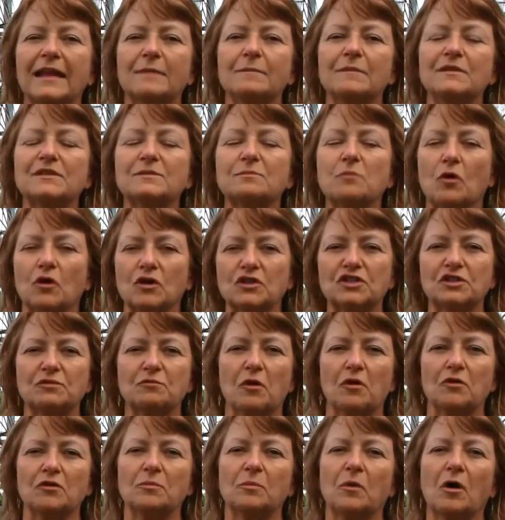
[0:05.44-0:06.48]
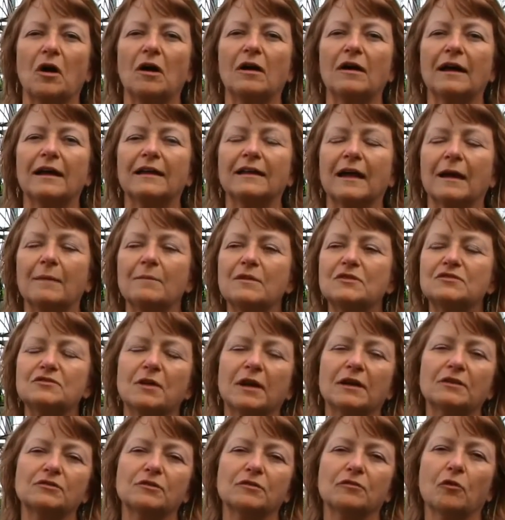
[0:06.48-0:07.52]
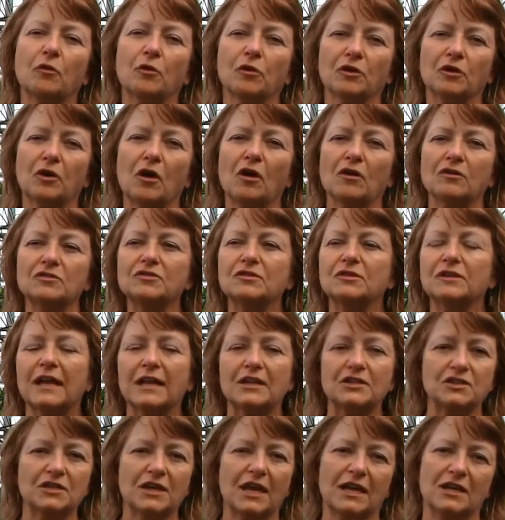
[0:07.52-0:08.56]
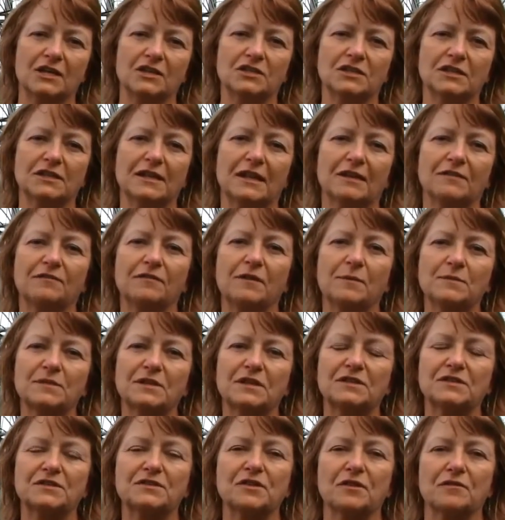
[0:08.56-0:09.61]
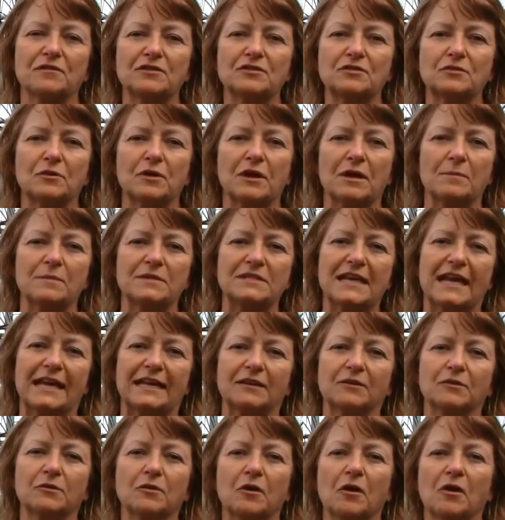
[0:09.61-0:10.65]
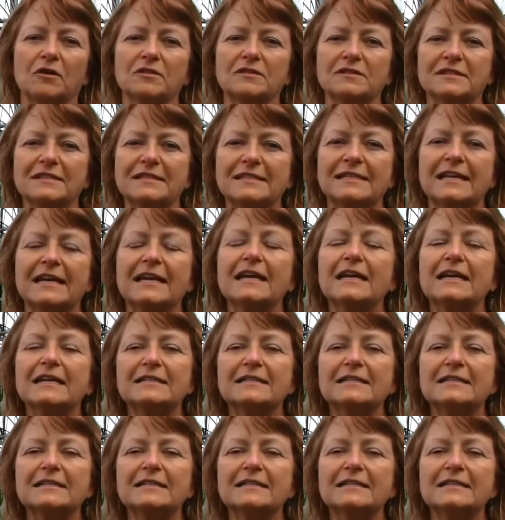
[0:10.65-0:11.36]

name is Margie Rodebaugh, and I'm the Director of Horticulture and Education at Phipps Conservatory and Botanical Gardens.